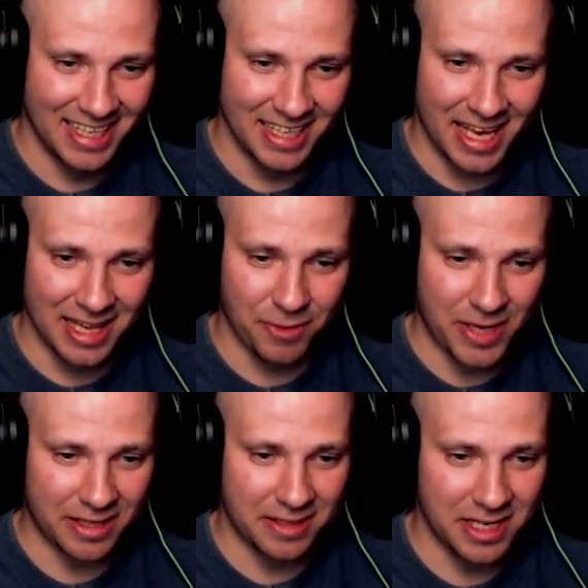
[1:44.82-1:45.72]

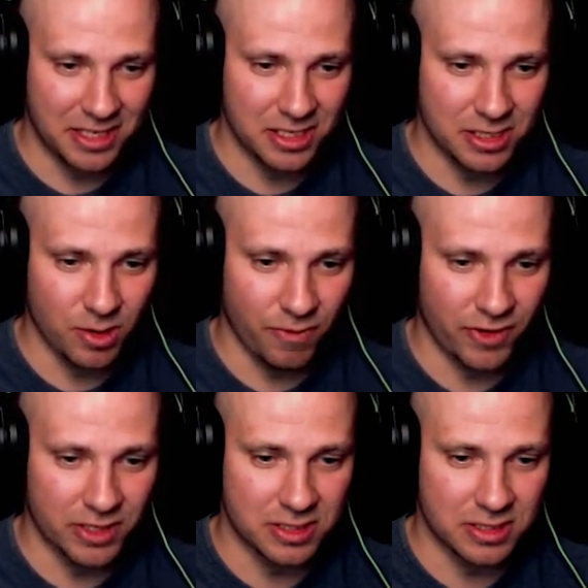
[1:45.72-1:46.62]
Yellowhead, here's his
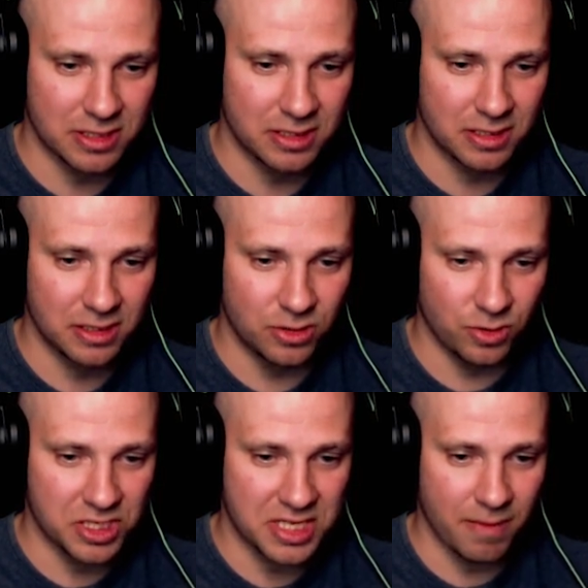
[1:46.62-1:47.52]
office. Do the
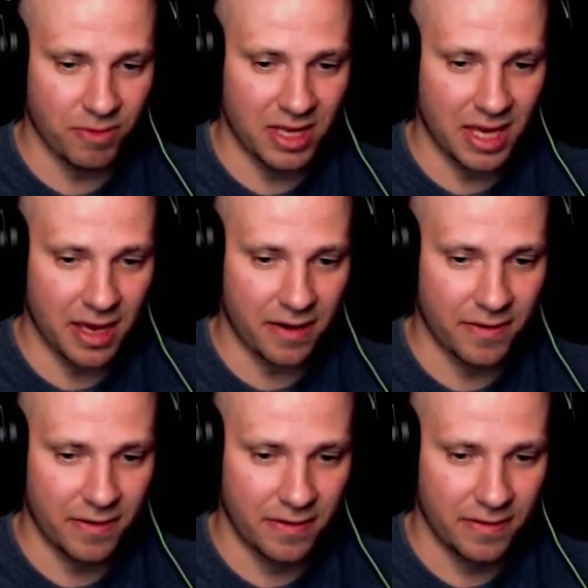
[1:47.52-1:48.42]
same thing here.
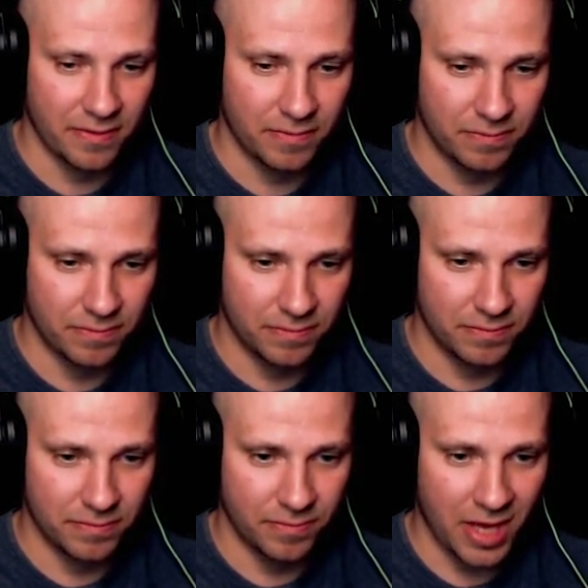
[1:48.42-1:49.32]

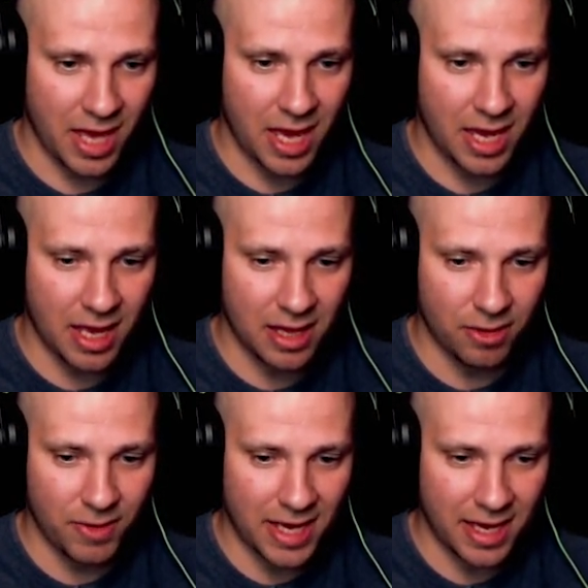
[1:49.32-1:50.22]
Hey,
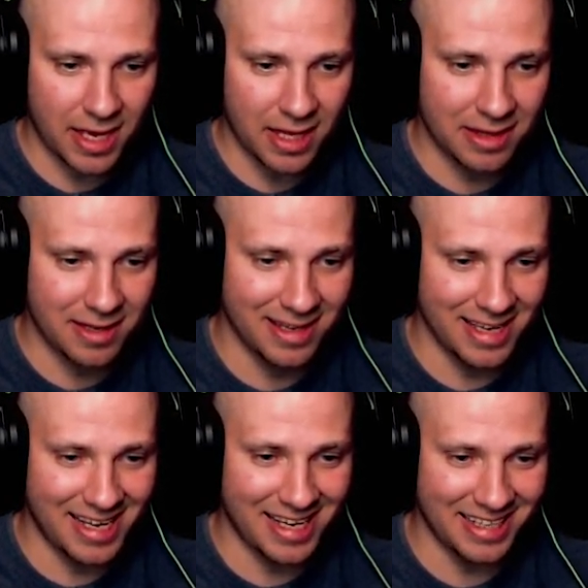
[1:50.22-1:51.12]

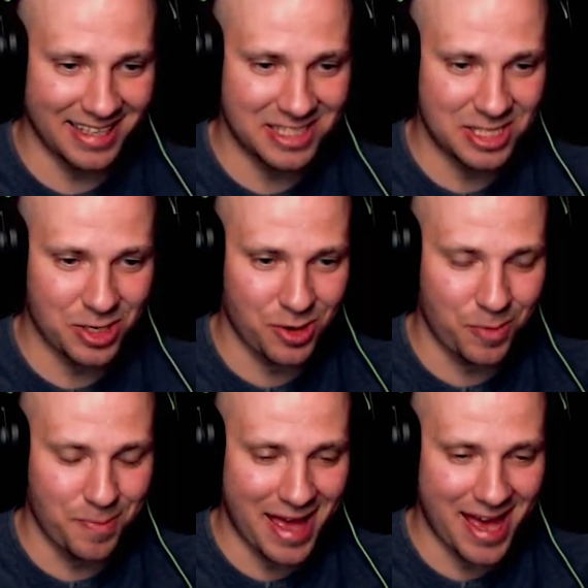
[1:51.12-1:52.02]
Yellowhead! it's your
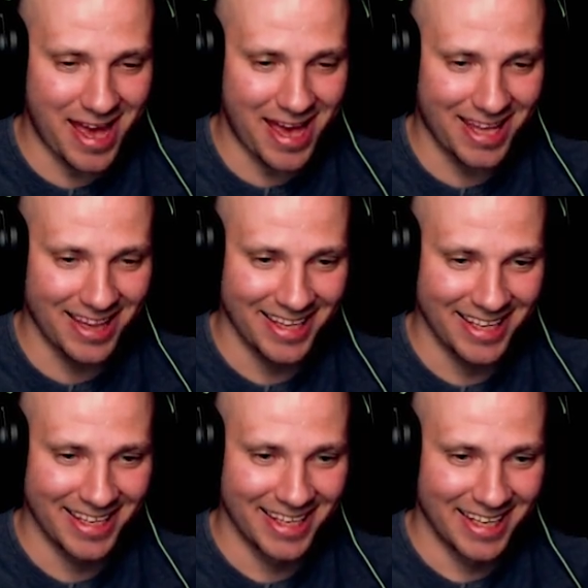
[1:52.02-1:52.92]
man.
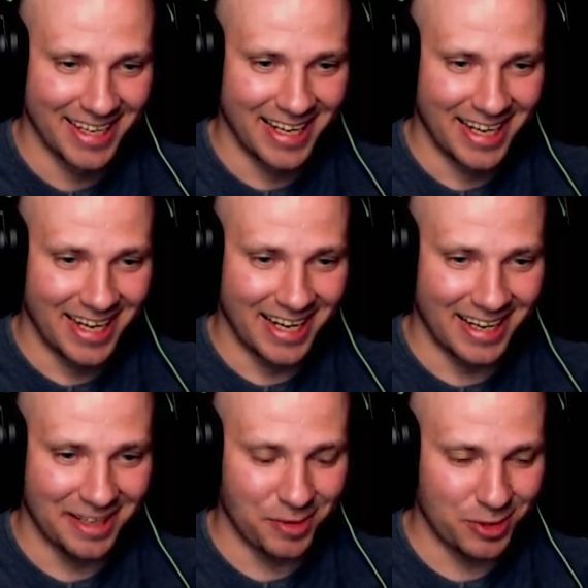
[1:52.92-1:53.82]
Oh,
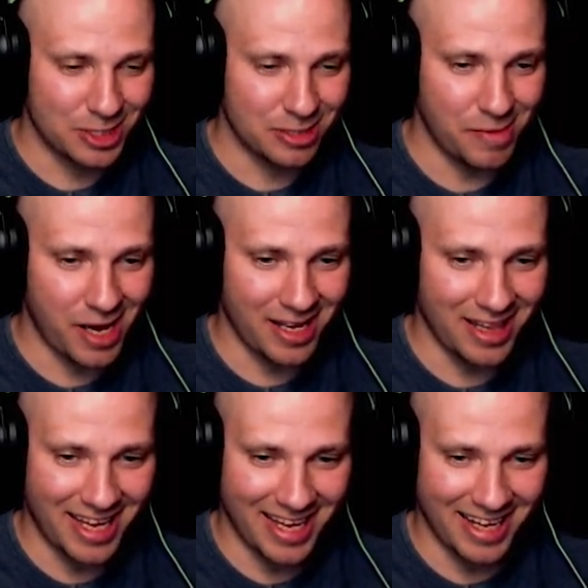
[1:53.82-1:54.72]
you're
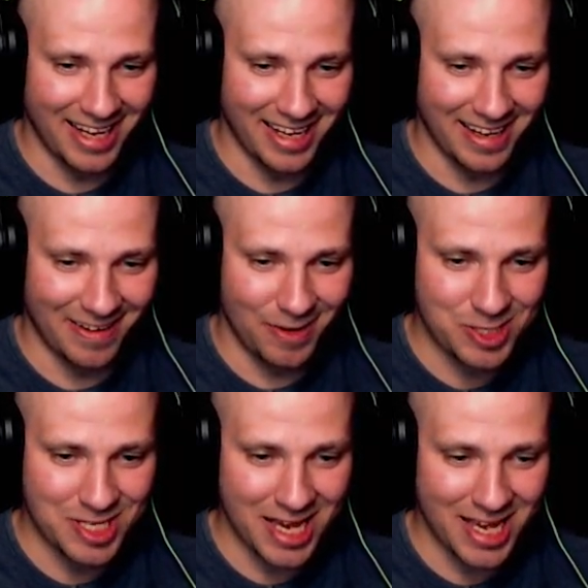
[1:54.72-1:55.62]
smiling. Are you
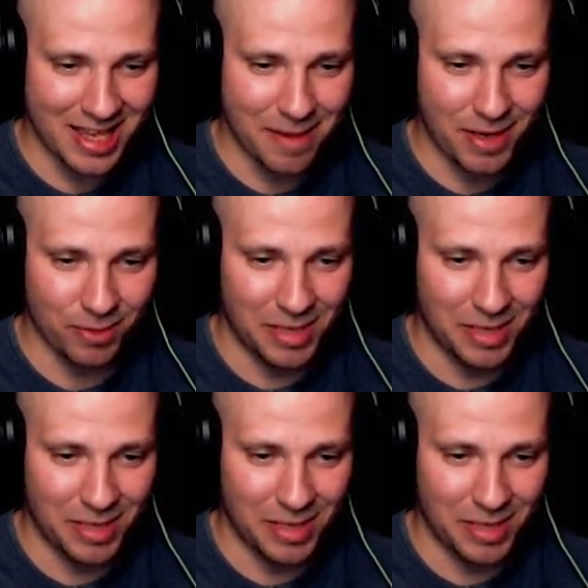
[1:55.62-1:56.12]
sad about me